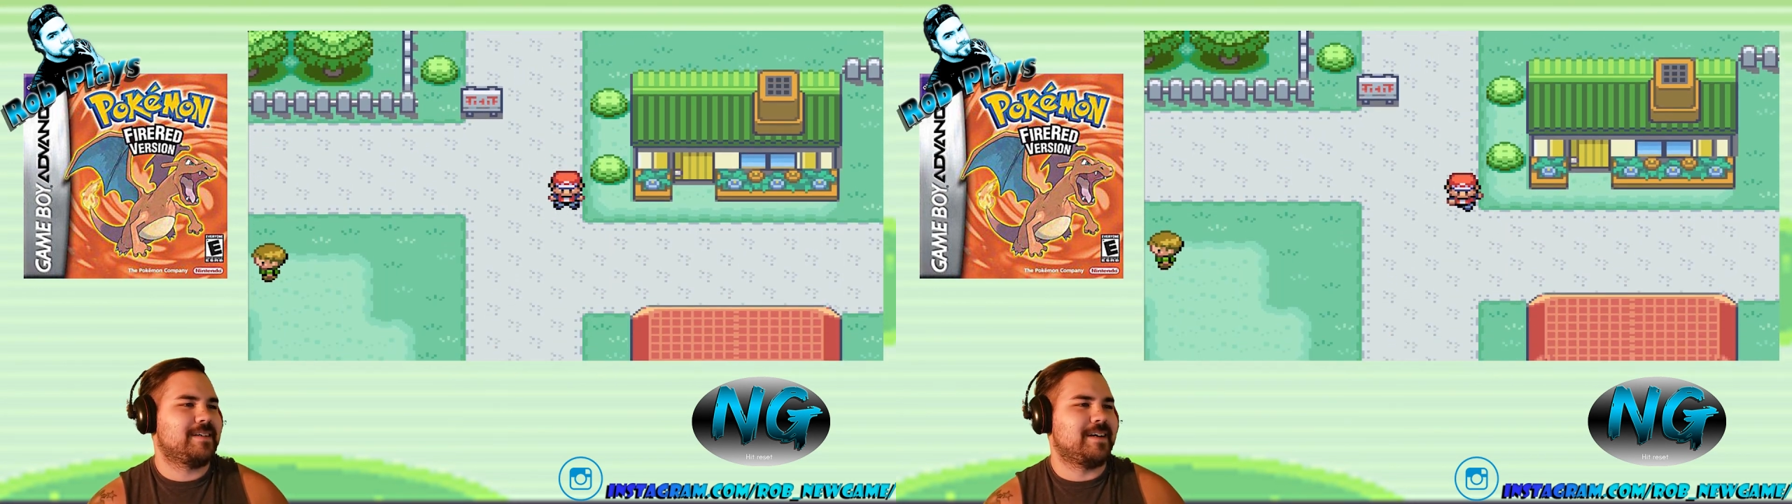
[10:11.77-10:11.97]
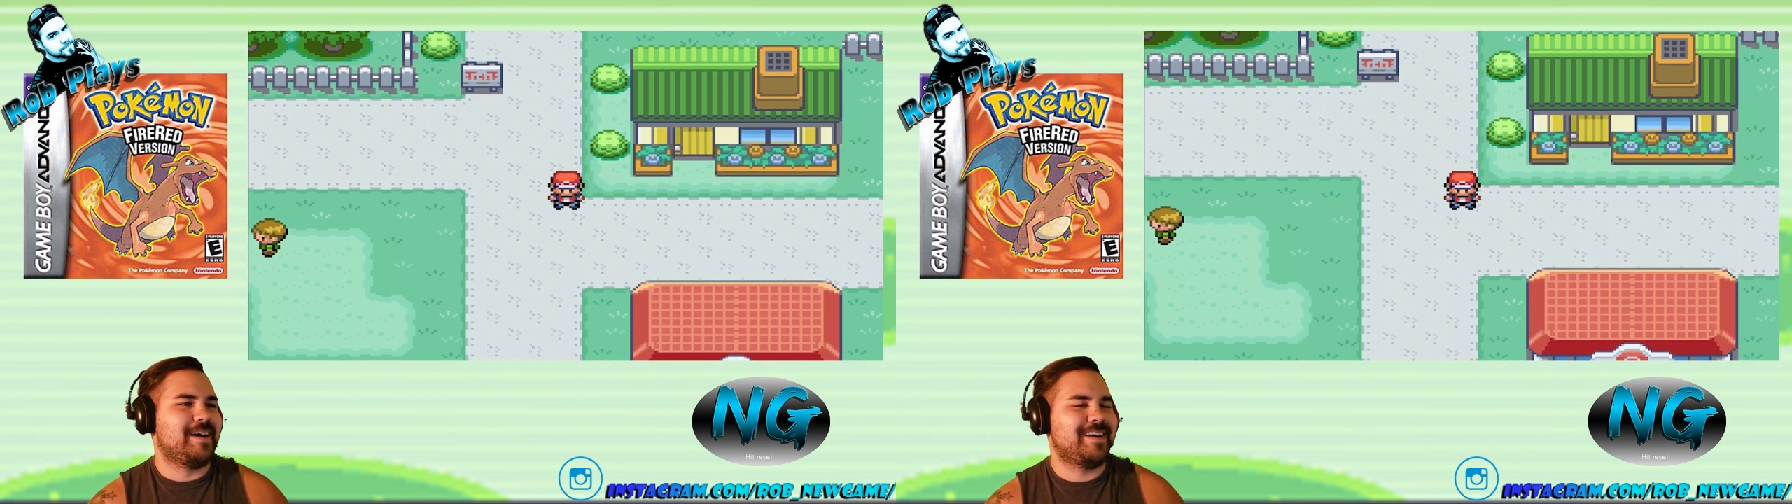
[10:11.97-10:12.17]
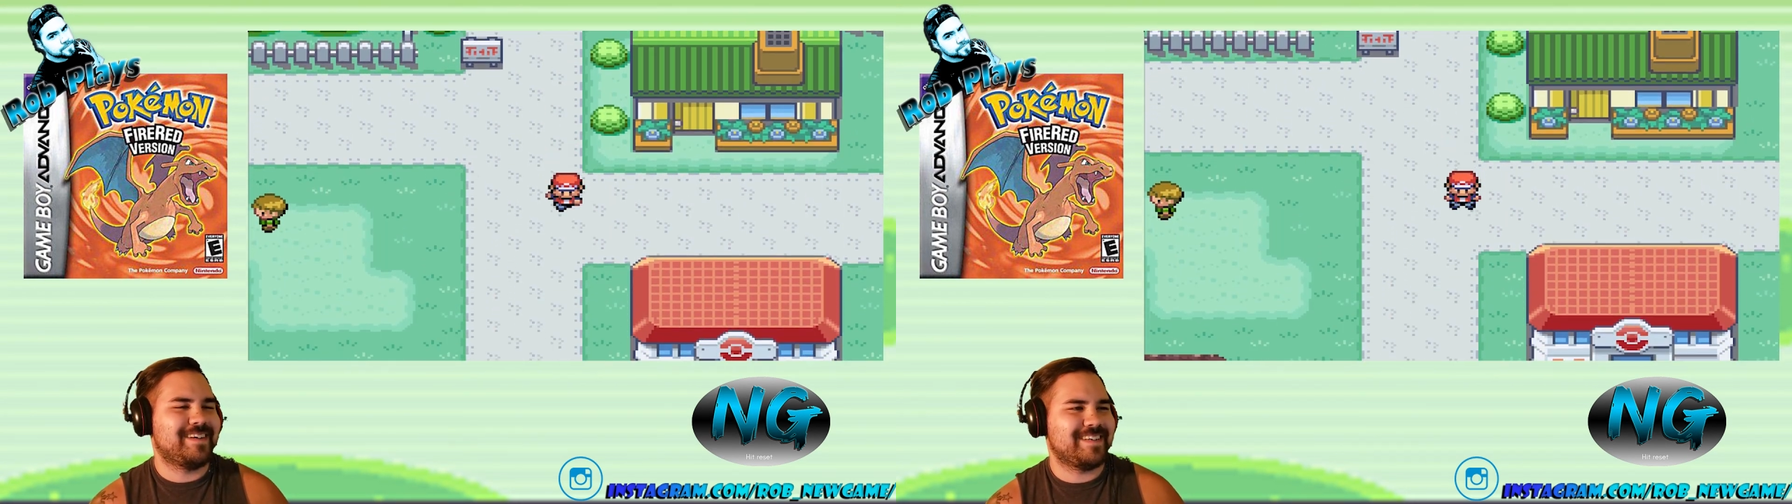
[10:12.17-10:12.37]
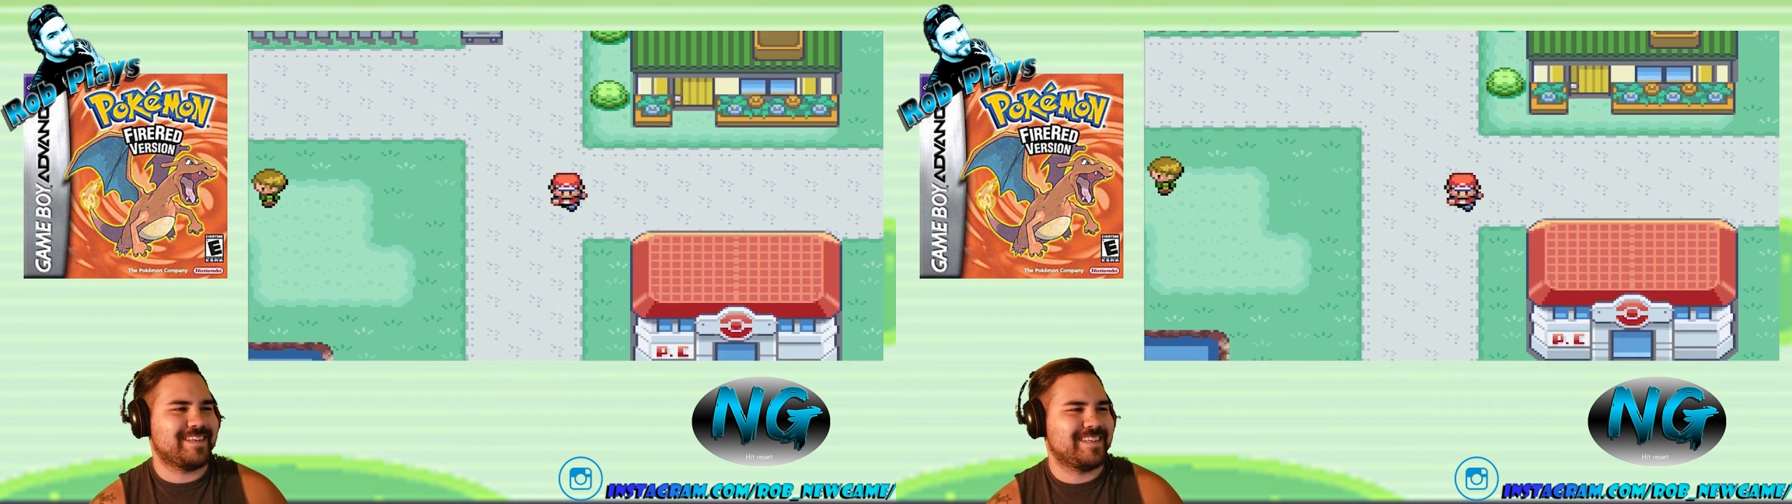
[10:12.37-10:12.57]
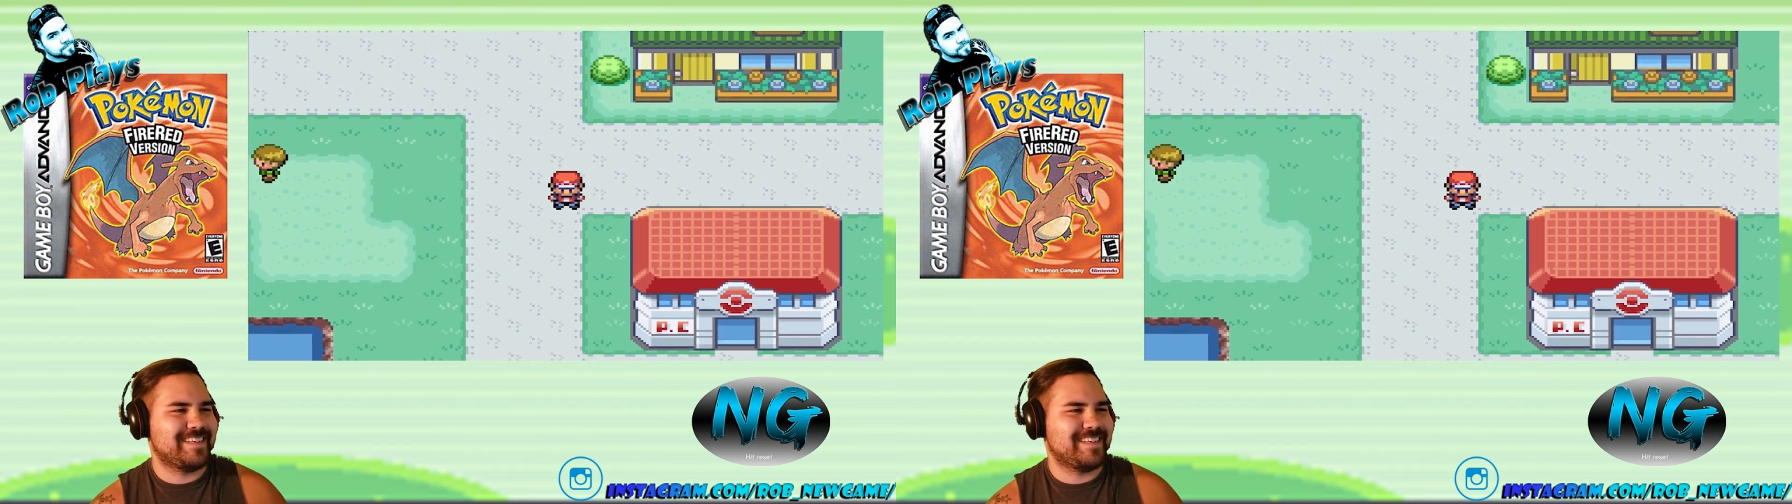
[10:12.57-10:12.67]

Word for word: that.